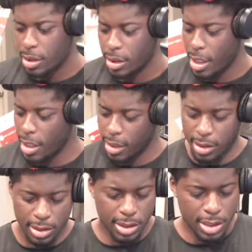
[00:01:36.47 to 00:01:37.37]
yeah,
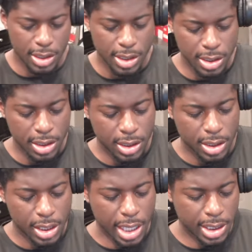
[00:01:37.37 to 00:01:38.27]

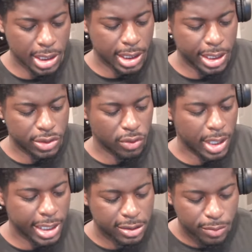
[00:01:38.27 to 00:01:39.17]
got the
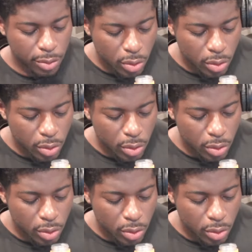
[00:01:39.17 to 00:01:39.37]
electrolytes